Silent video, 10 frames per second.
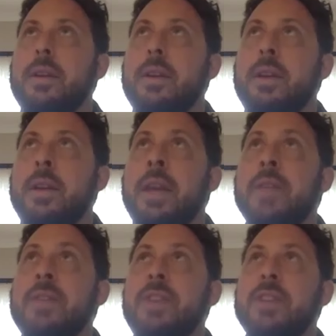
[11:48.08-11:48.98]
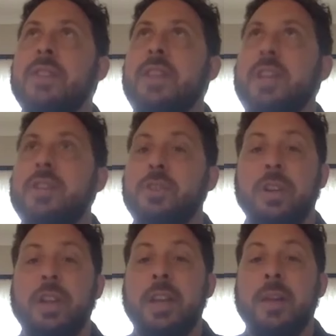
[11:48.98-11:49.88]
in the sense that he's
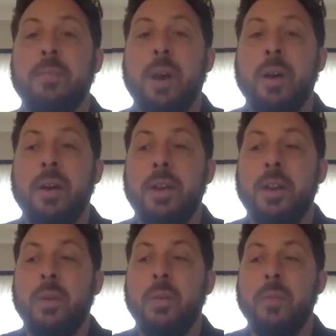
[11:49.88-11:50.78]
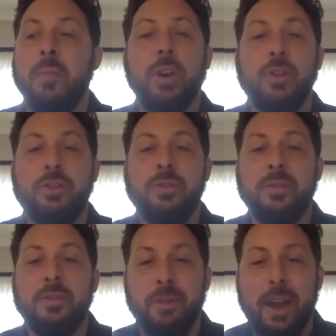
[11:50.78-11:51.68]
certainly a, a, you know a British
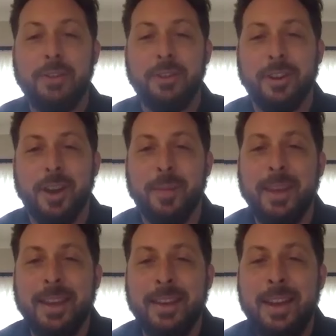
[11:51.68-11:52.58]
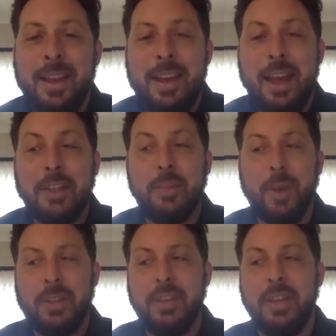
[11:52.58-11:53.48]
director coming in and
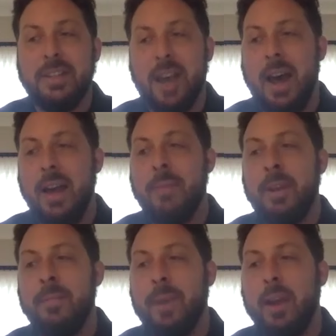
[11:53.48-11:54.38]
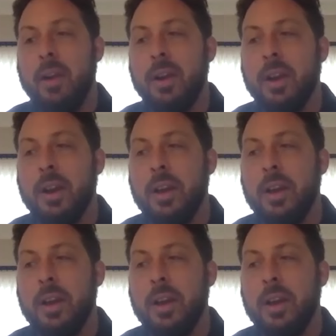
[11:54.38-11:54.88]
depicting a time in America